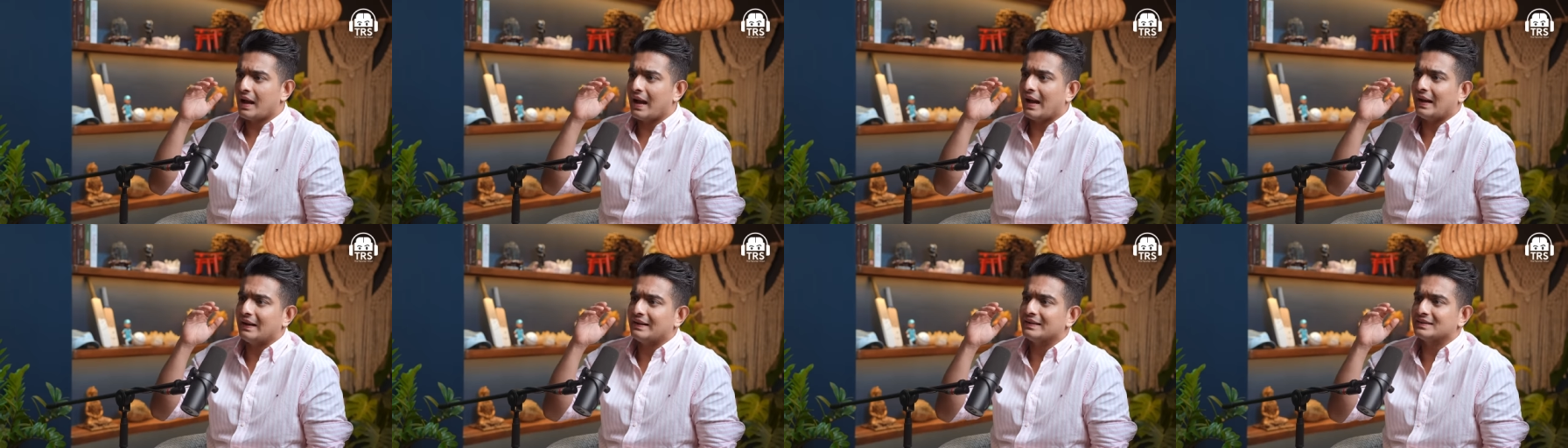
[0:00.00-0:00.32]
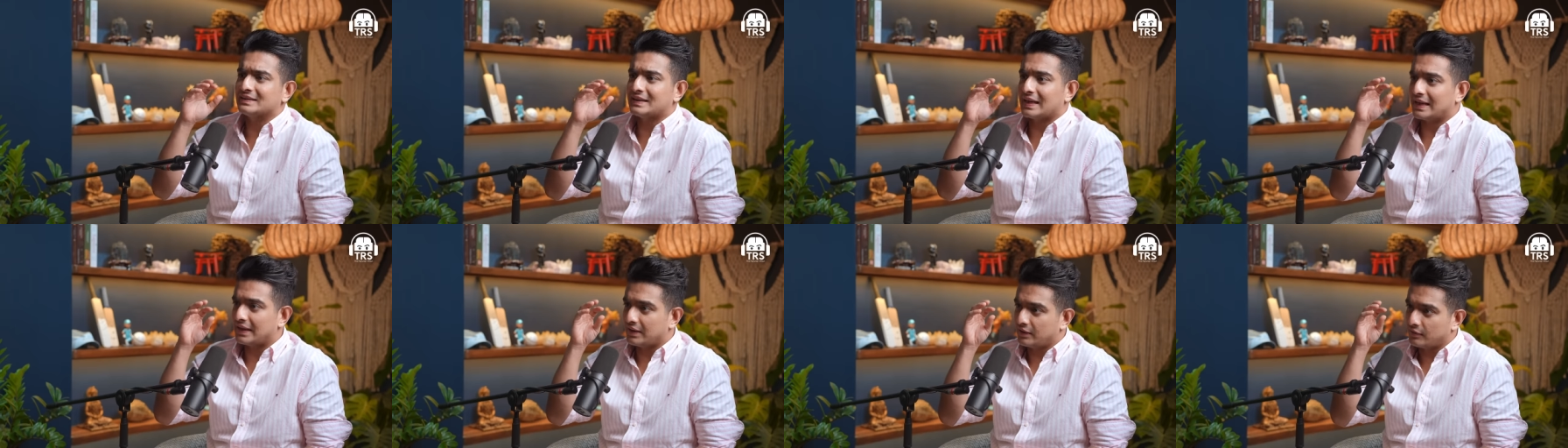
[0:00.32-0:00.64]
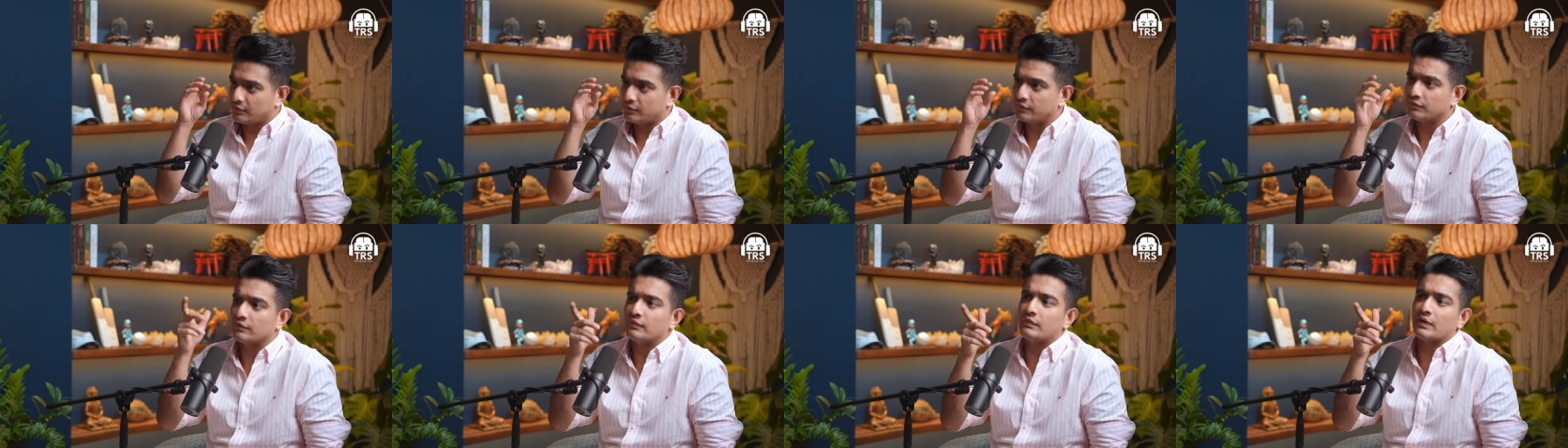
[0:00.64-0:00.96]
and it's
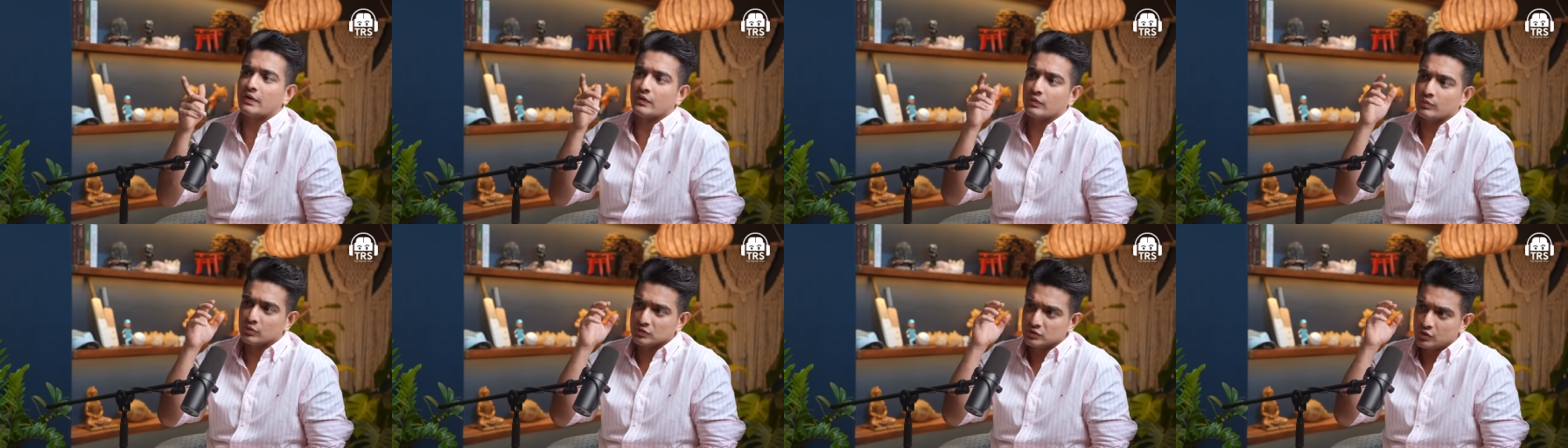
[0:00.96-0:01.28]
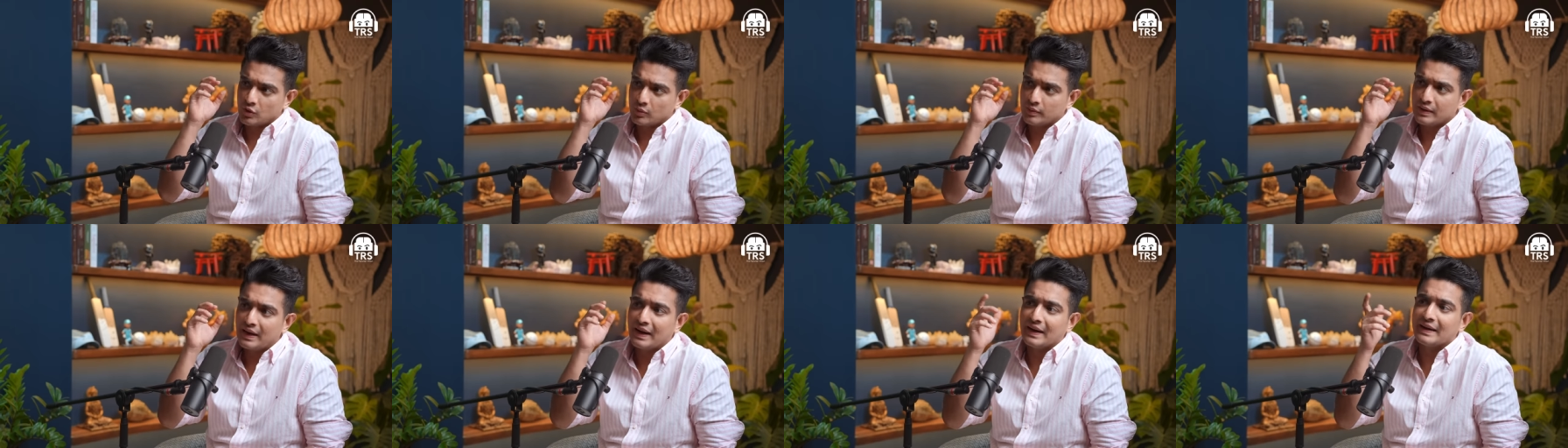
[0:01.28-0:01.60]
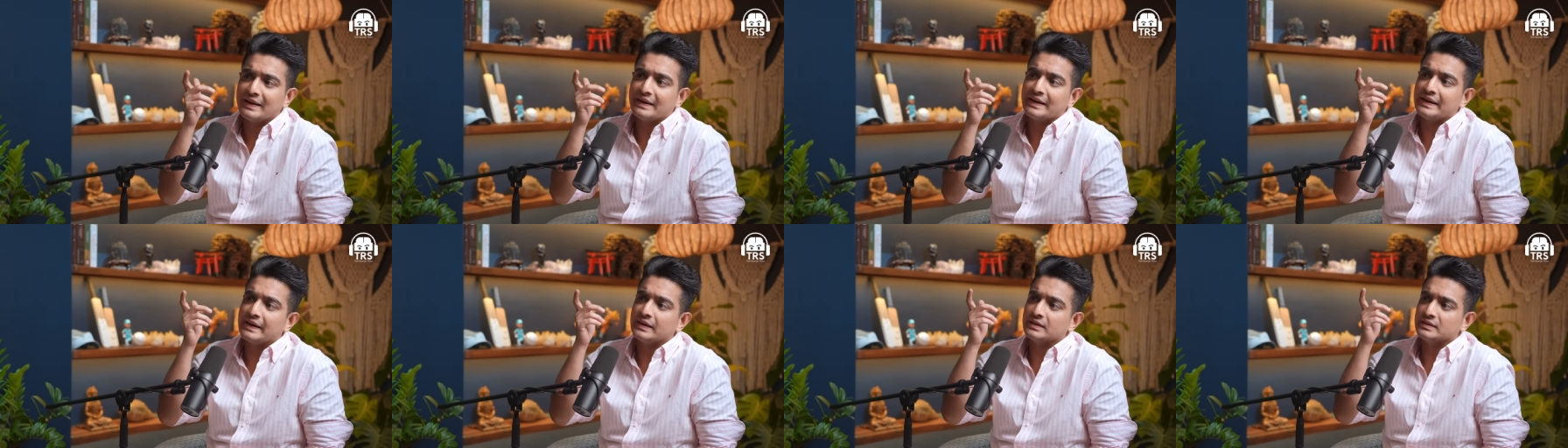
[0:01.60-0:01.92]
kind of one of the most common
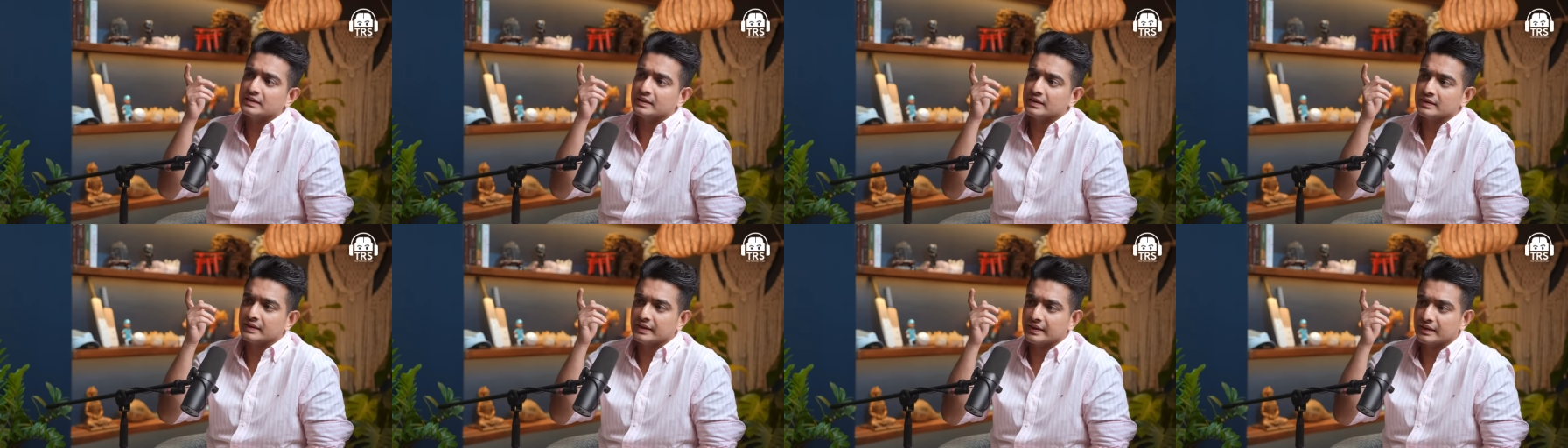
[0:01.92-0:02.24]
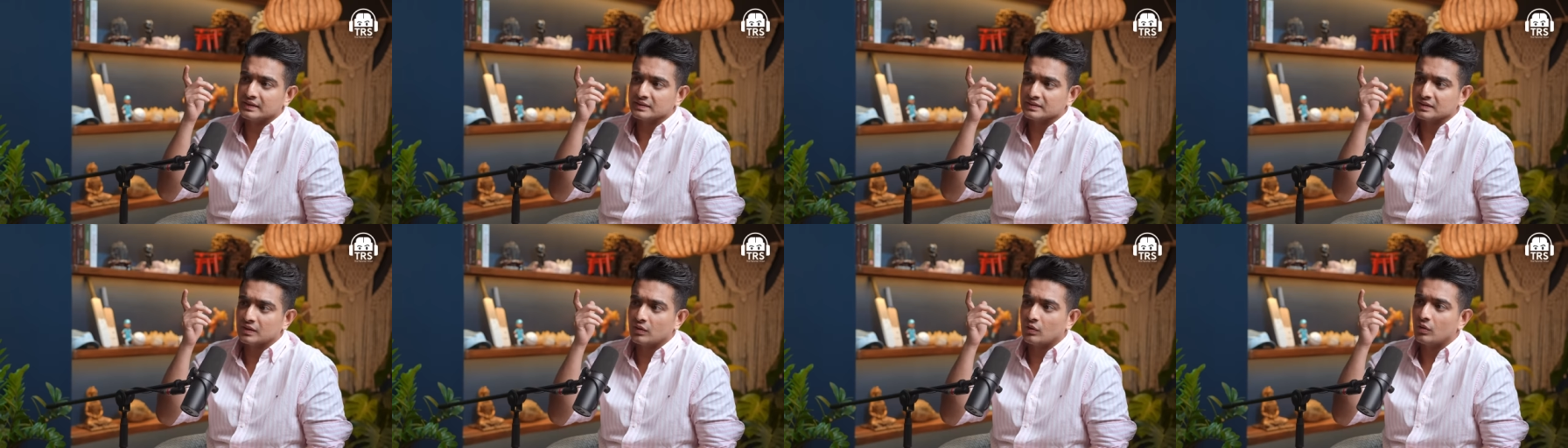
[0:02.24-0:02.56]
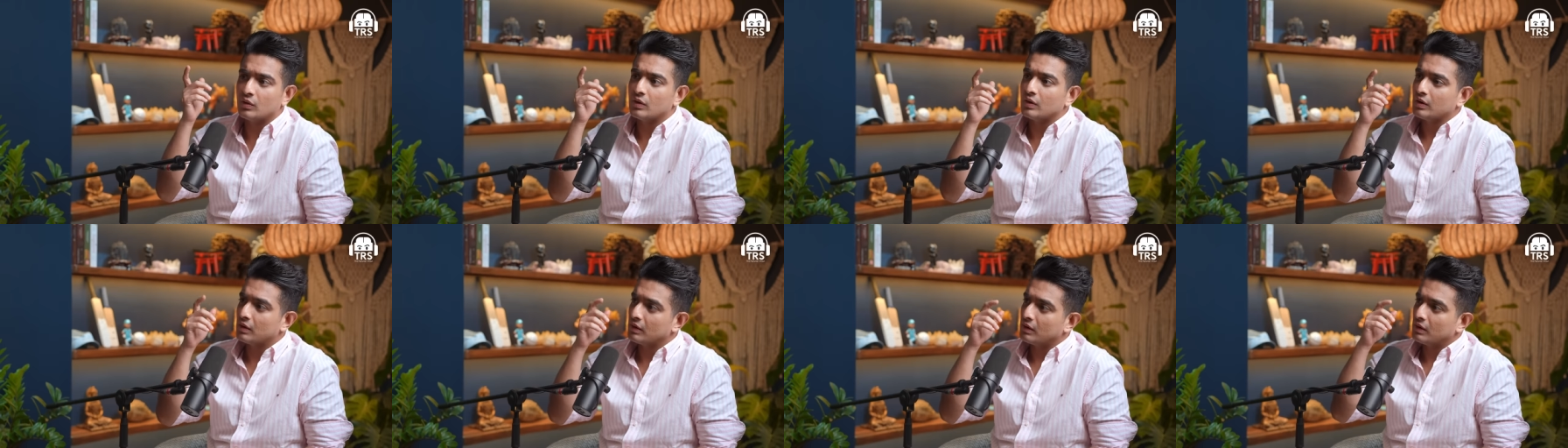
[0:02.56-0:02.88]
anti-aging things
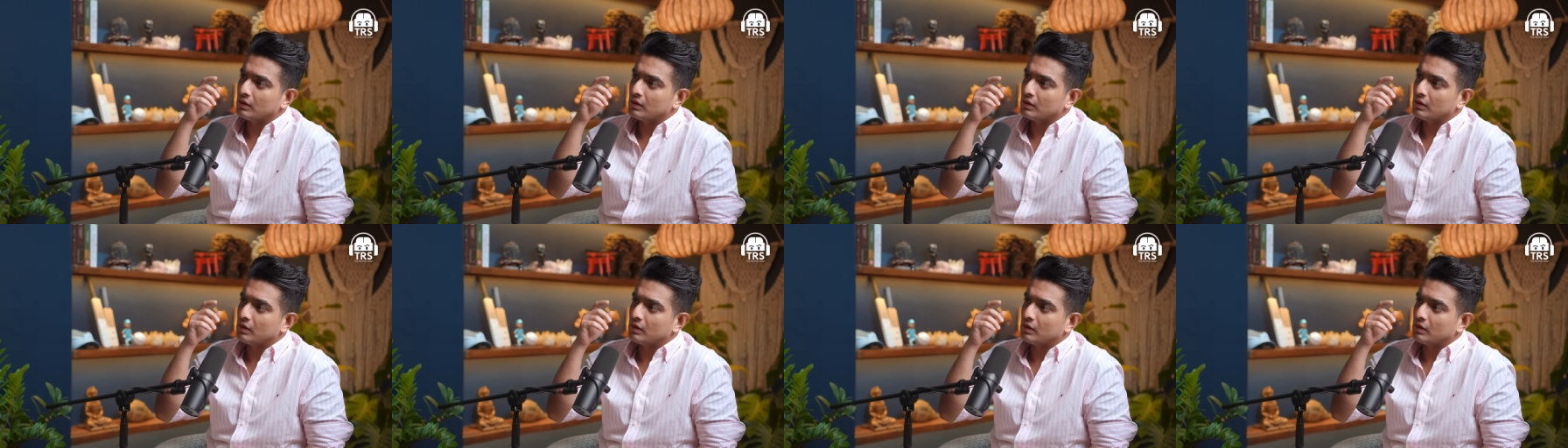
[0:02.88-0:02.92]
now.